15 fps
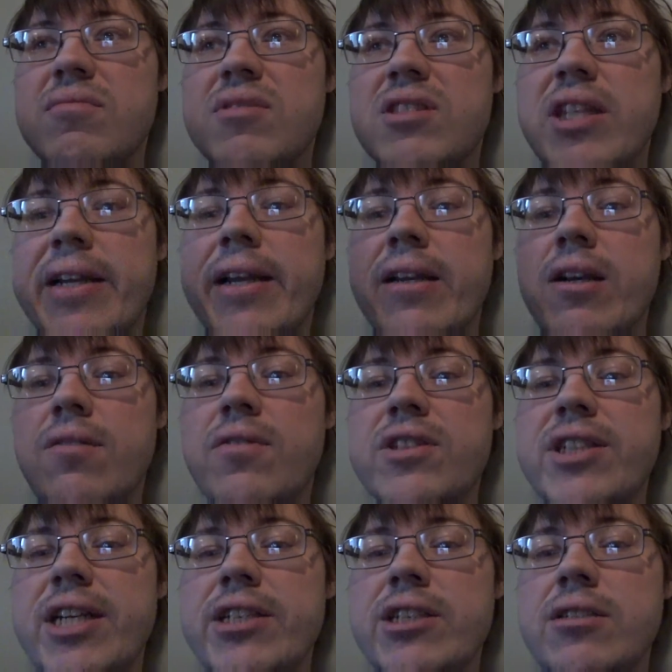Psychic
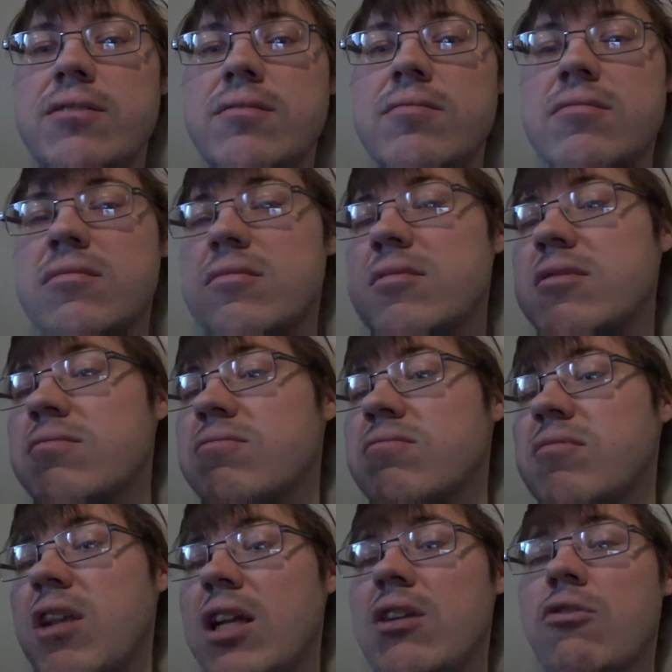conversation.
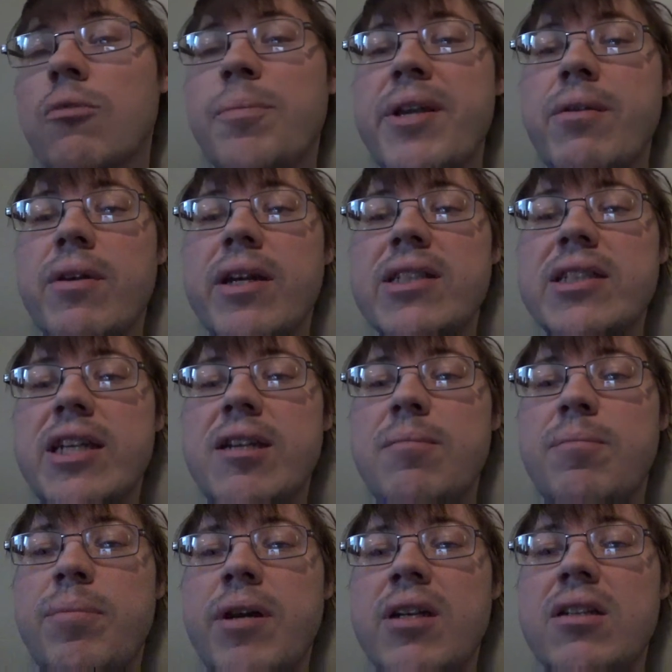Not going to repeat what I said,
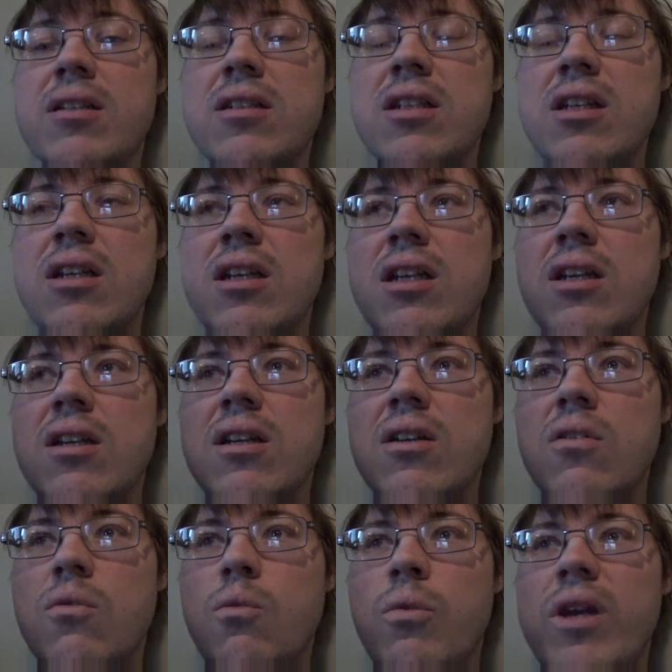but
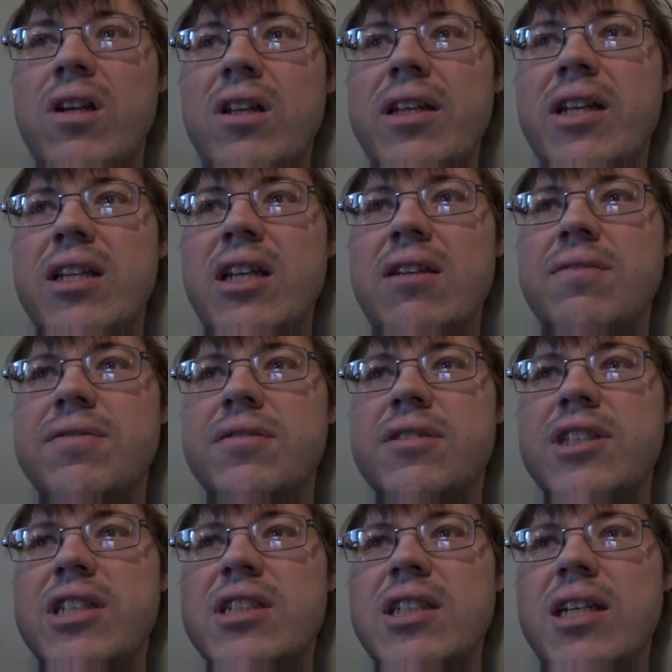weirdly enough,
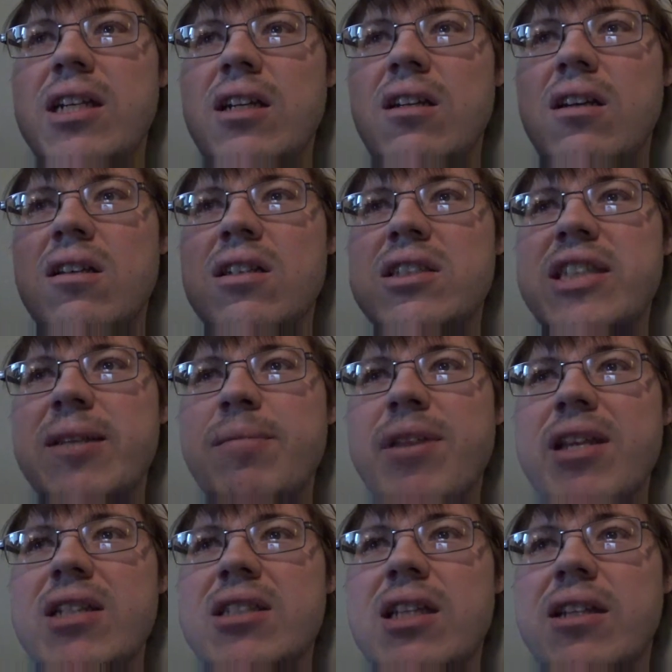she said a lot of the same
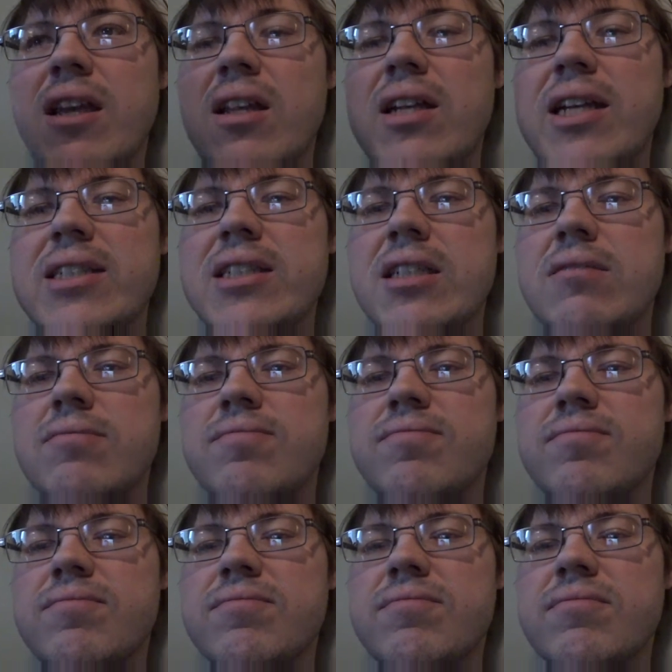things that the other guy said,
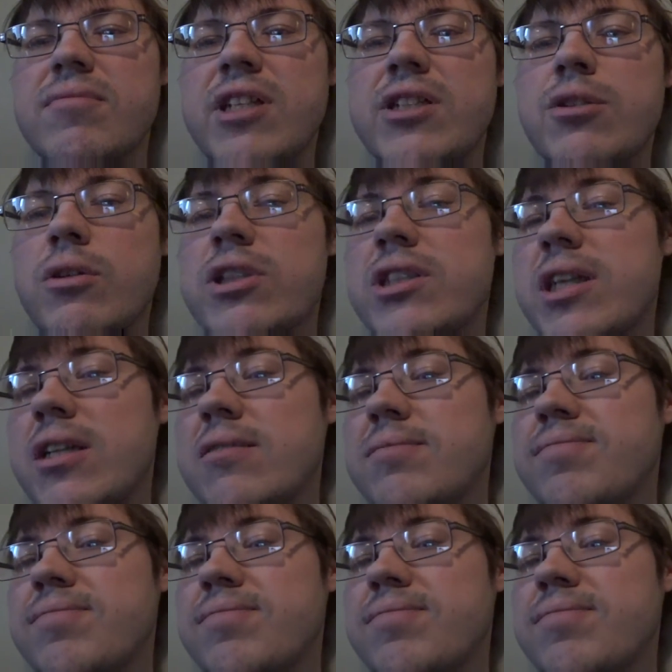that George said.